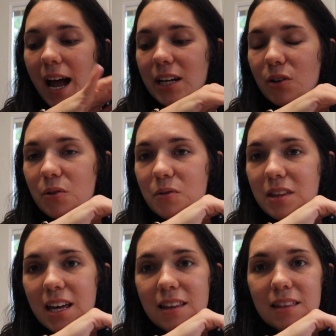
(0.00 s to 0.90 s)
I know
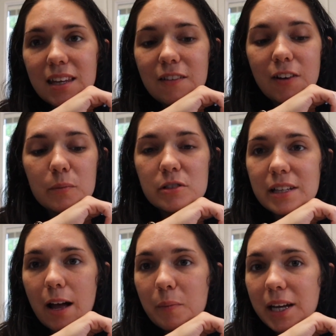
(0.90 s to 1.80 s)
that the Farmer's
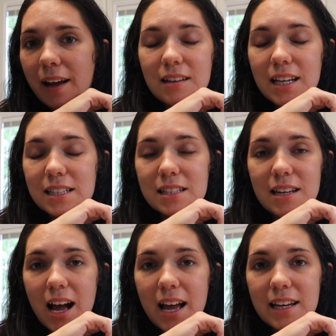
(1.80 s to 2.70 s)
Almanac, it's
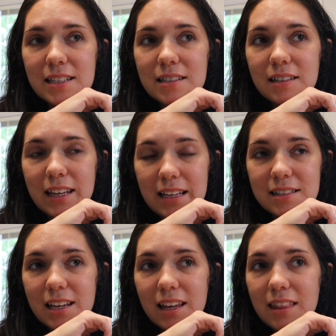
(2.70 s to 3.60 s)
not
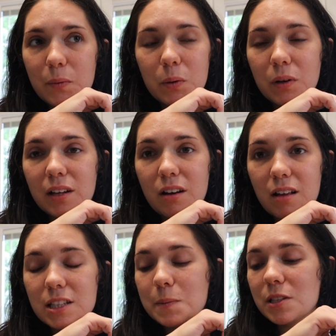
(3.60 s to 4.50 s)
guessing that we will at
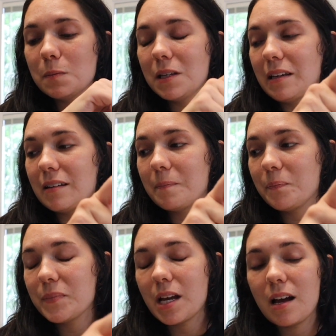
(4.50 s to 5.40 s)
all. It's supposed to be
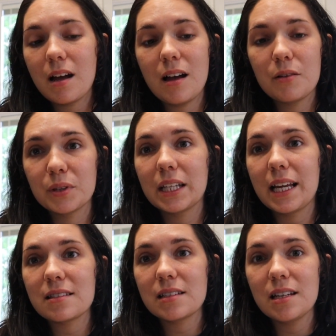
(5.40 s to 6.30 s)
a really
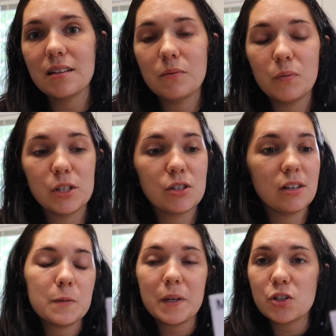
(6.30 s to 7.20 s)
nasty winter,
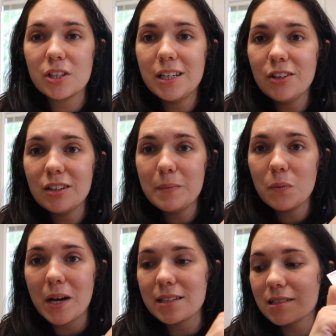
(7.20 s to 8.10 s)
especially here in the
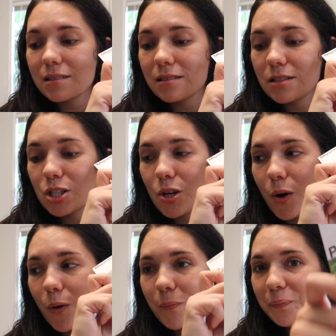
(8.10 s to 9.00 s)
Midwest. So
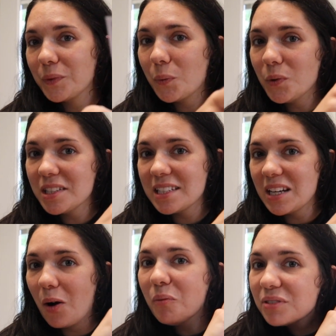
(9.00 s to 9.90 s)
we'll see.
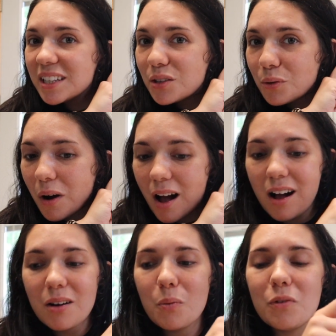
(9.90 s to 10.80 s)
Hopefully they're
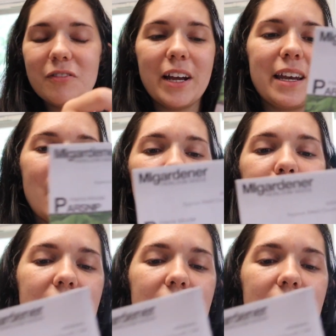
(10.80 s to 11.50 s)
wrong. We'll find out.